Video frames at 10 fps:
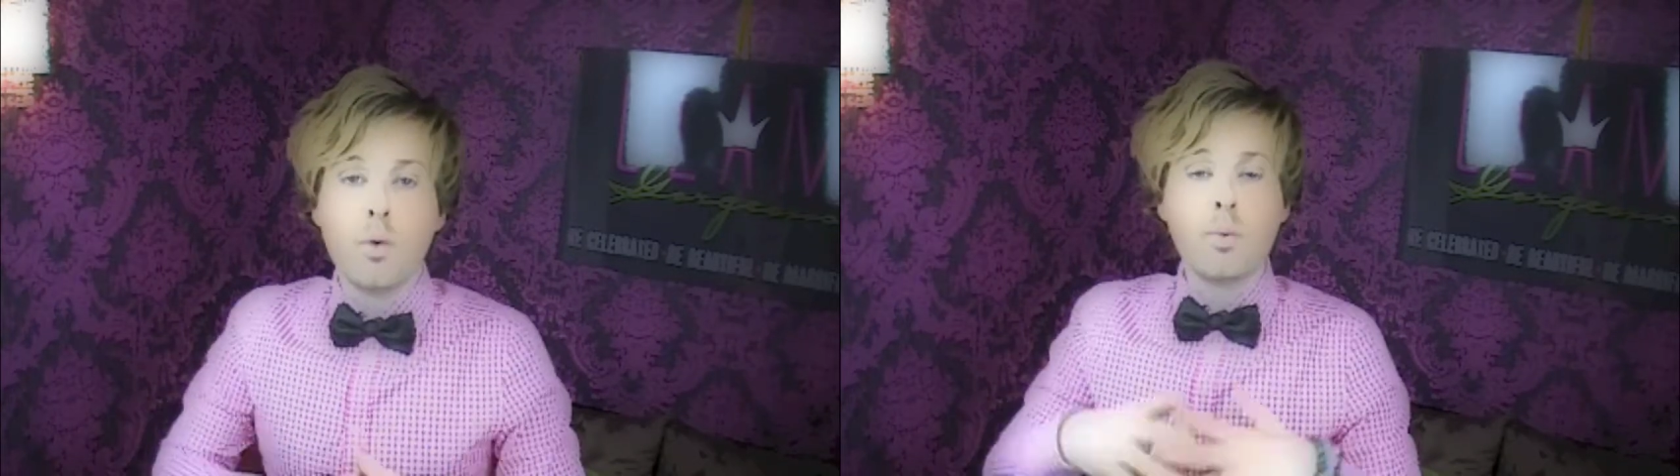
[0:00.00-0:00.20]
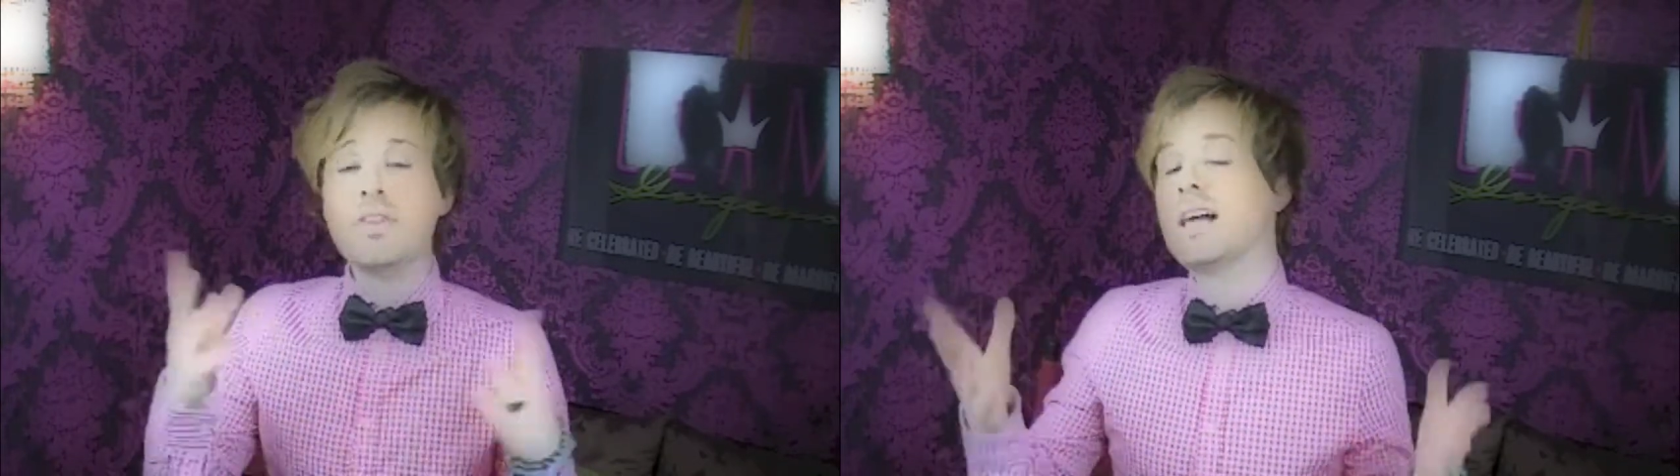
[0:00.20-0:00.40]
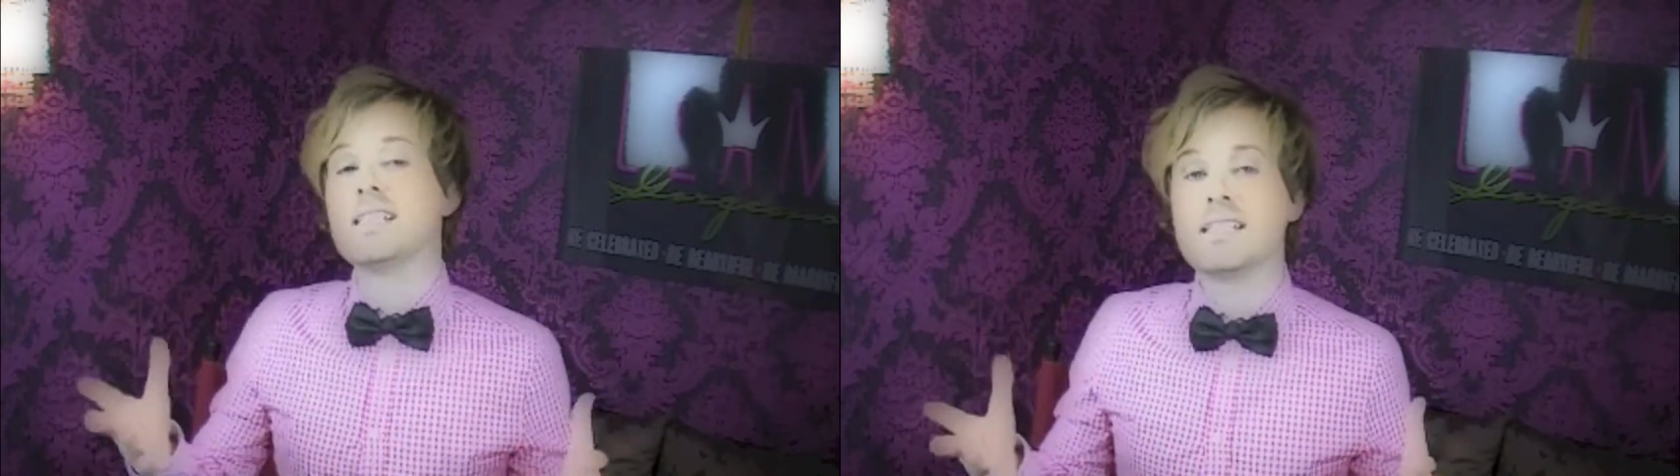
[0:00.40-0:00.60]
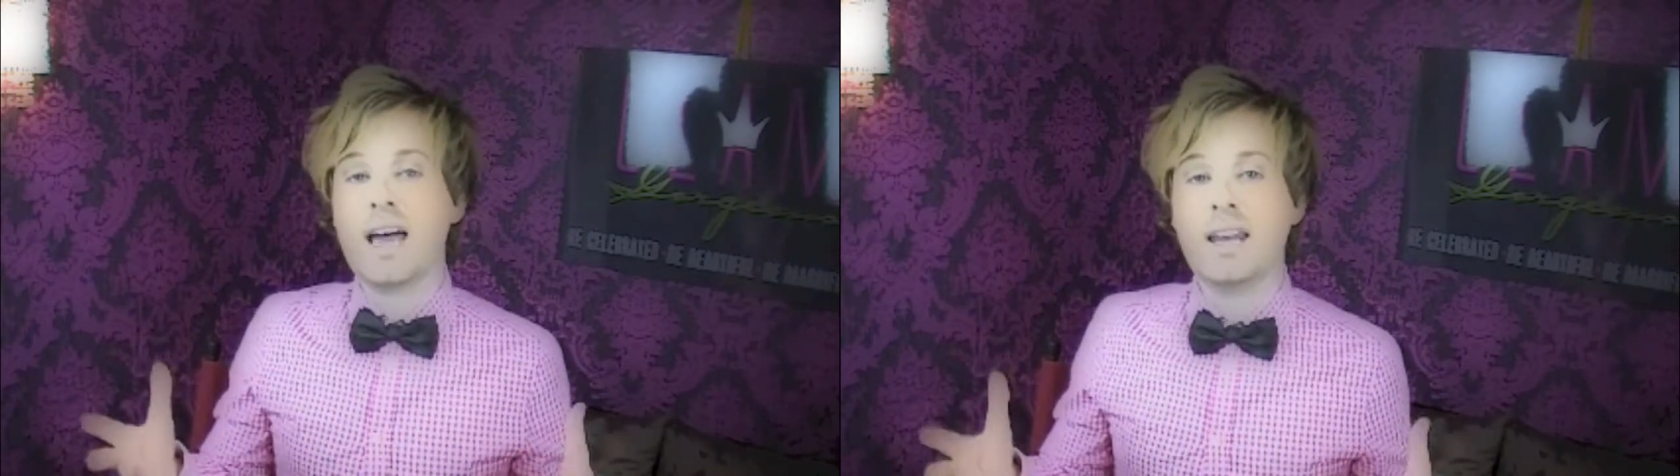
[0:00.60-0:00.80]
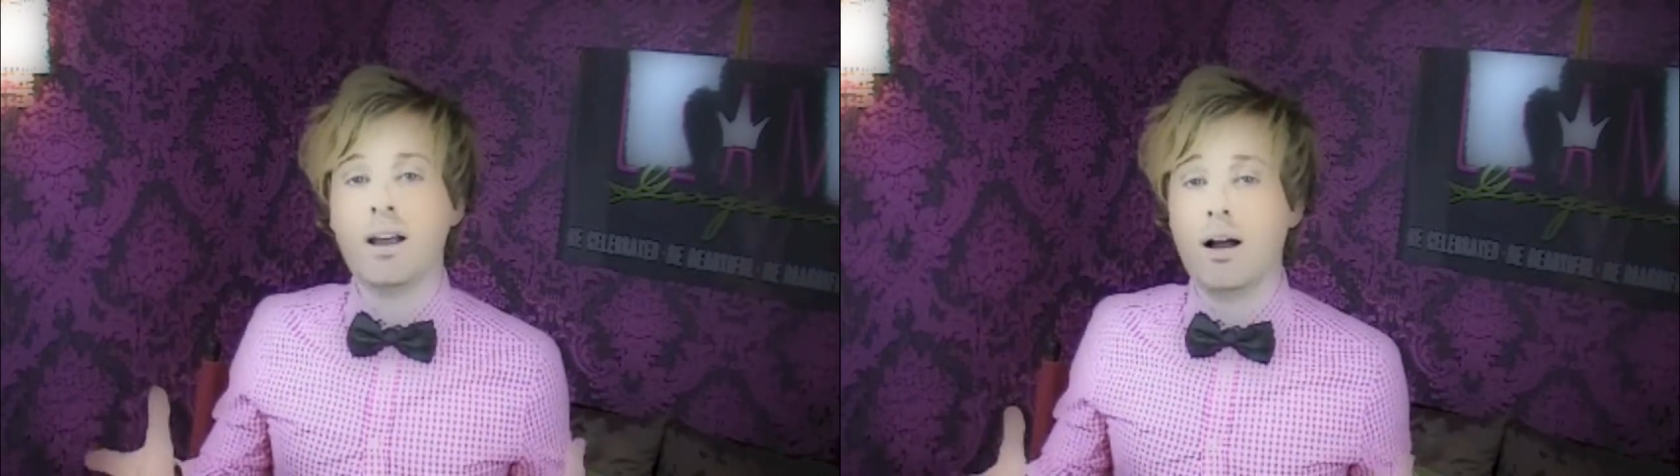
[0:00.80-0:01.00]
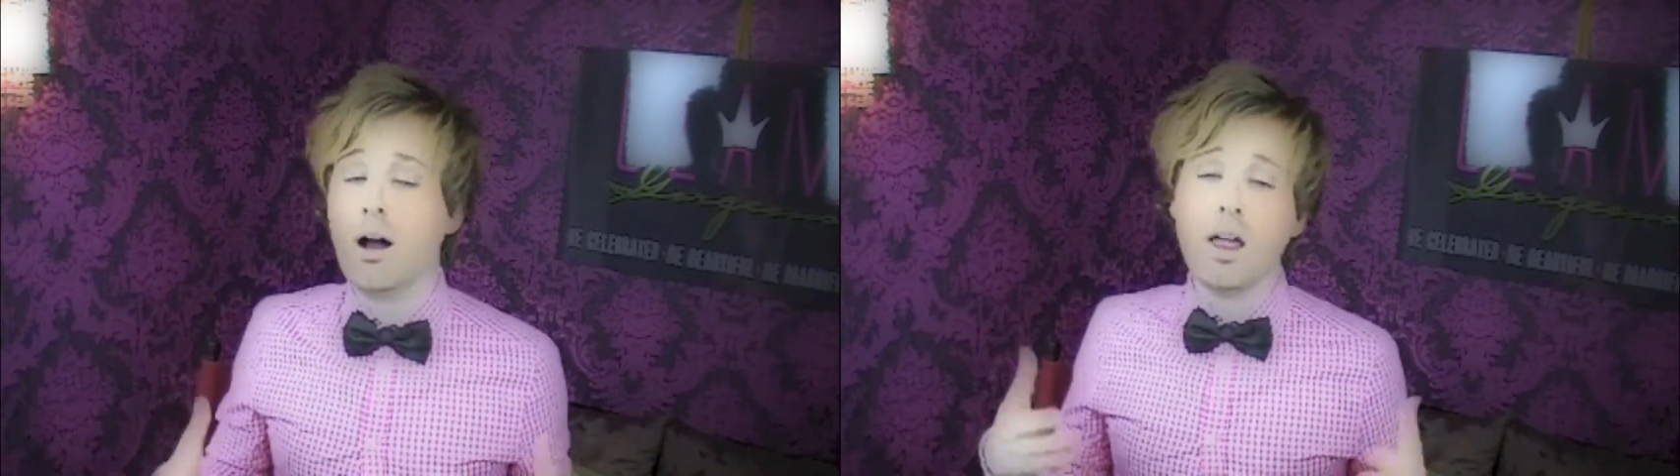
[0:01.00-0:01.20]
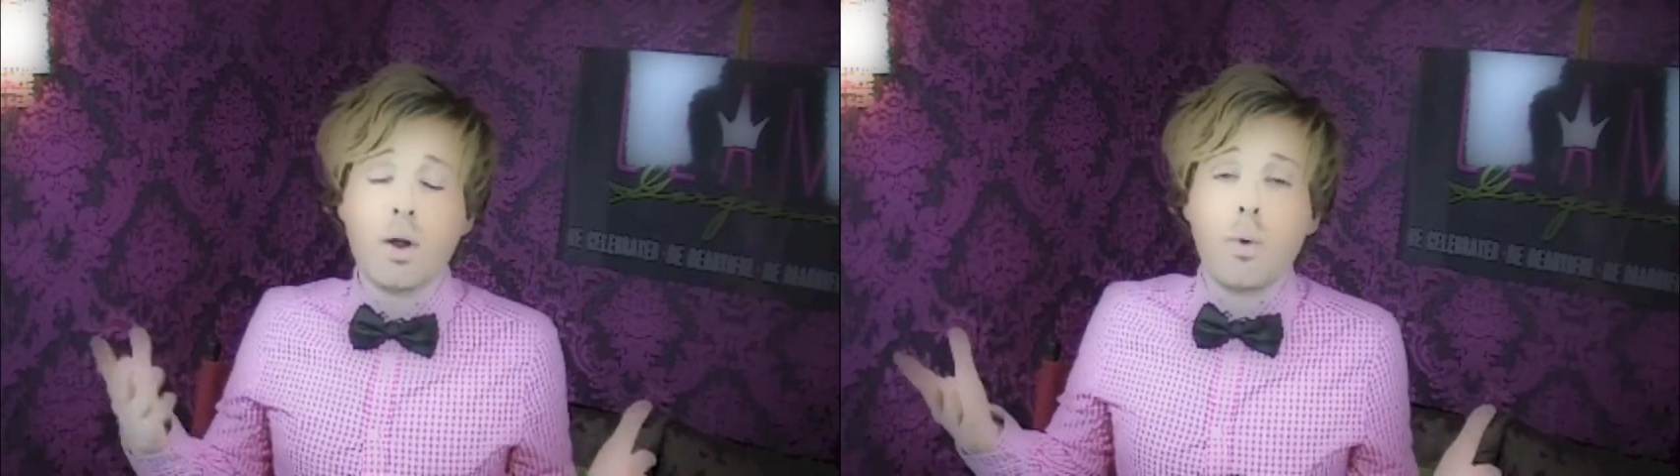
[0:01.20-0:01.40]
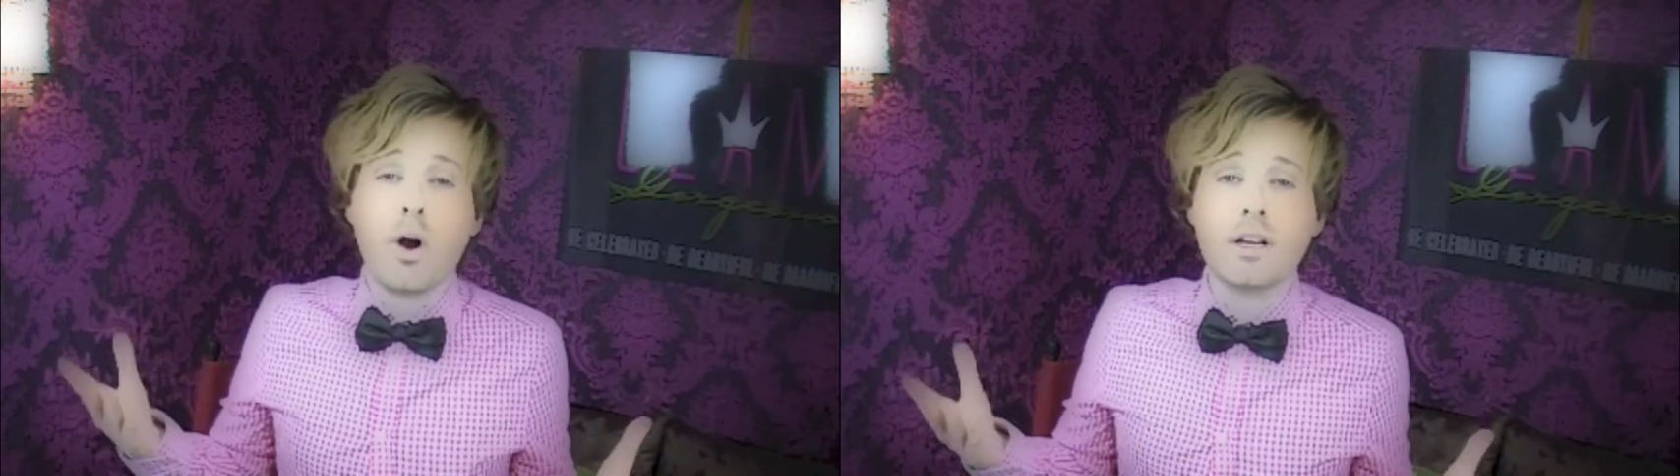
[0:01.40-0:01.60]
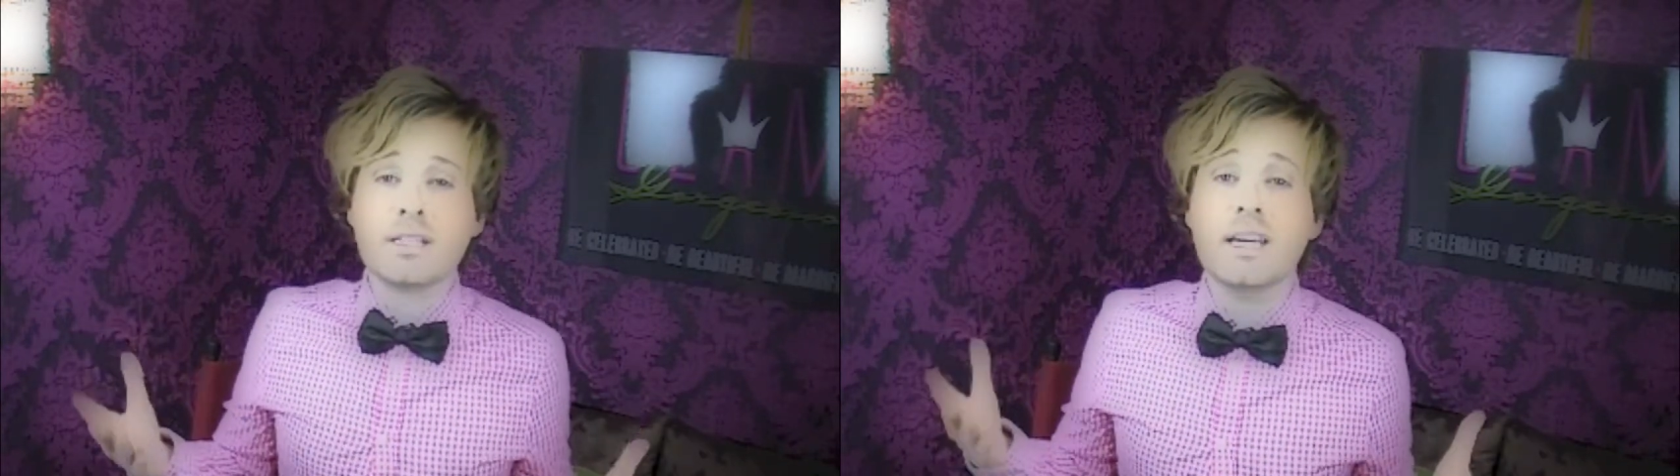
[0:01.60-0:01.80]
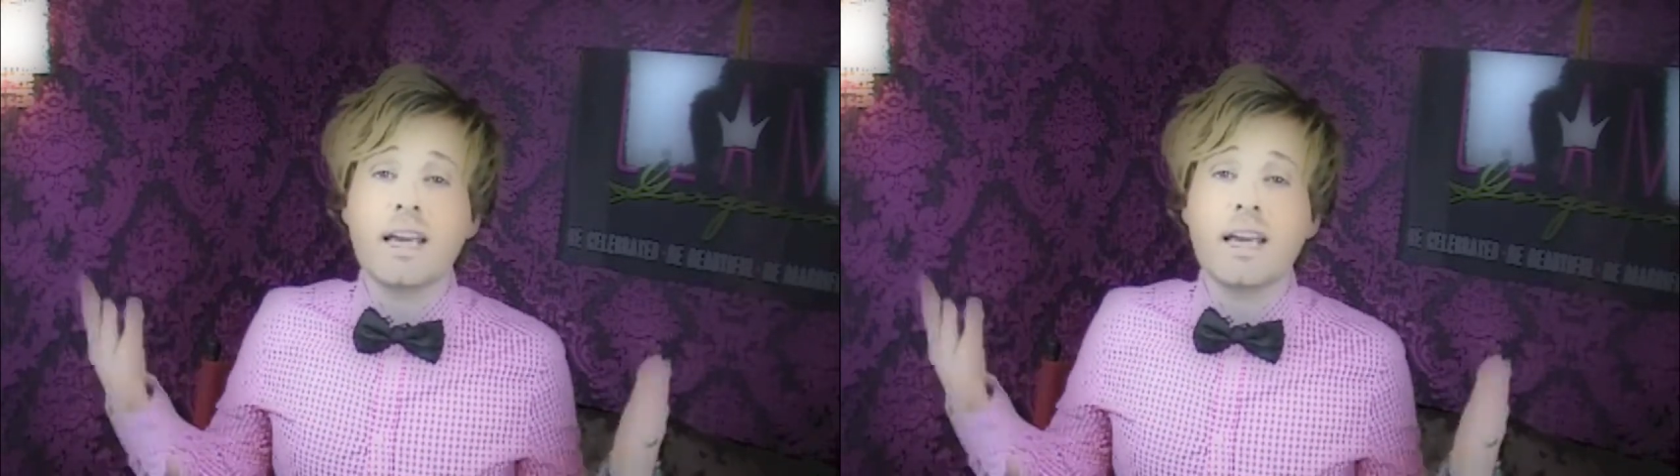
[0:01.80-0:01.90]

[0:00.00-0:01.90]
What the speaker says: With that said, all I want